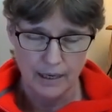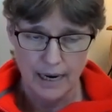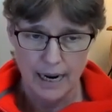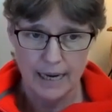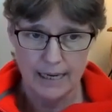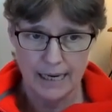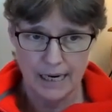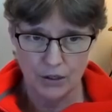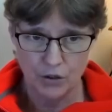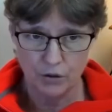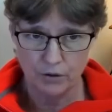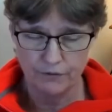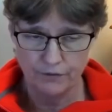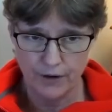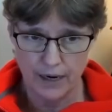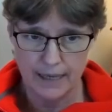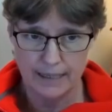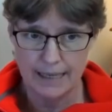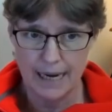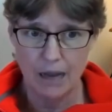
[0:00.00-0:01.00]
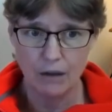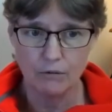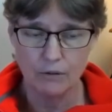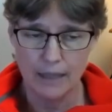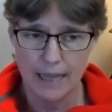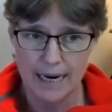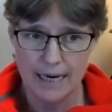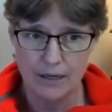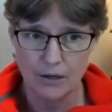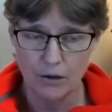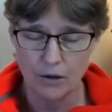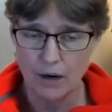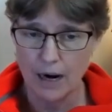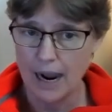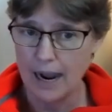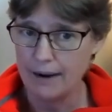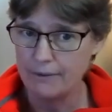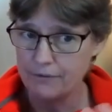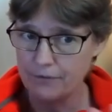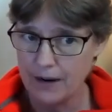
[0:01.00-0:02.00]
And as you'll find out later,
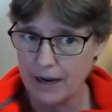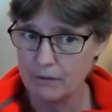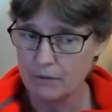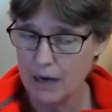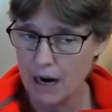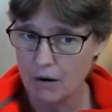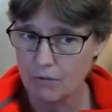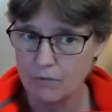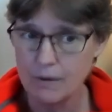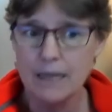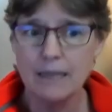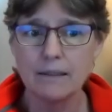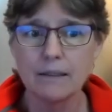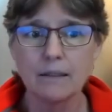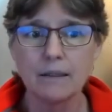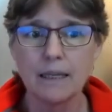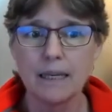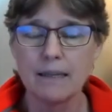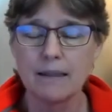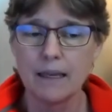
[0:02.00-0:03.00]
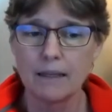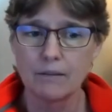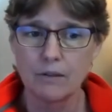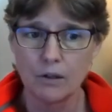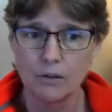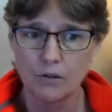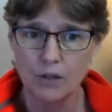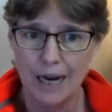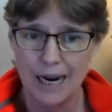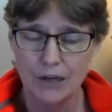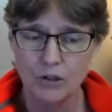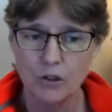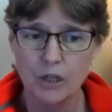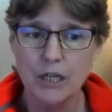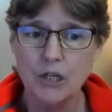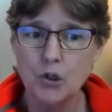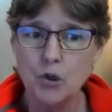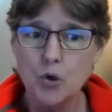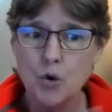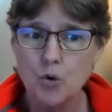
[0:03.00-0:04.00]
I've found out recently that there's
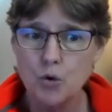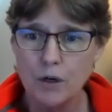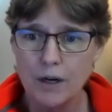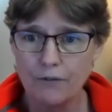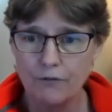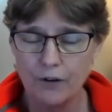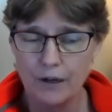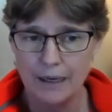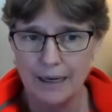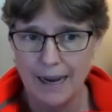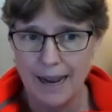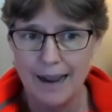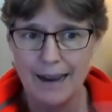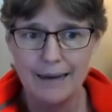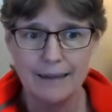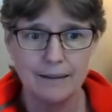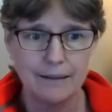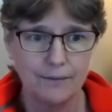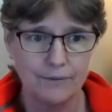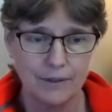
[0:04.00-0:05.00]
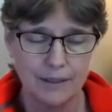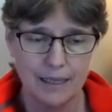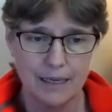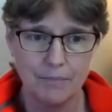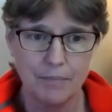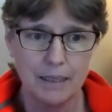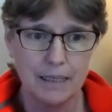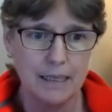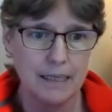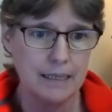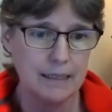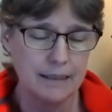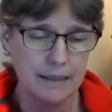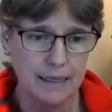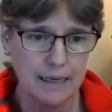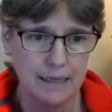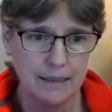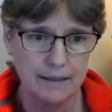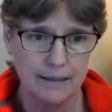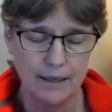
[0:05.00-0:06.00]
actually two different kinds of
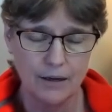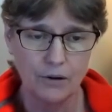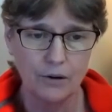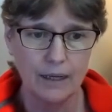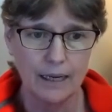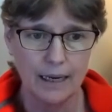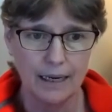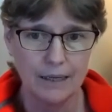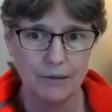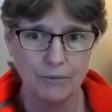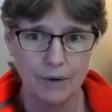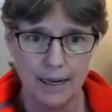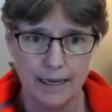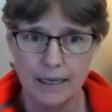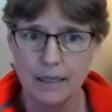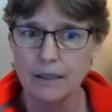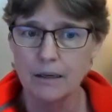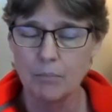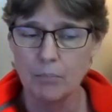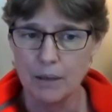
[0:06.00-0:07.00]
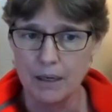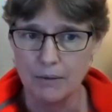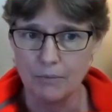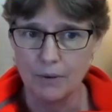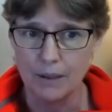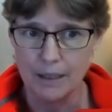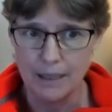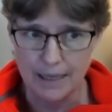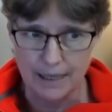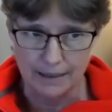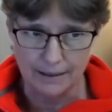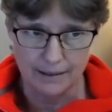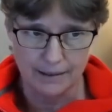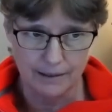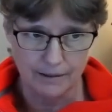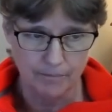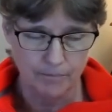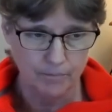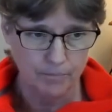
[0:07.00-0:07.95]
CBDCs that are getting ready to be released.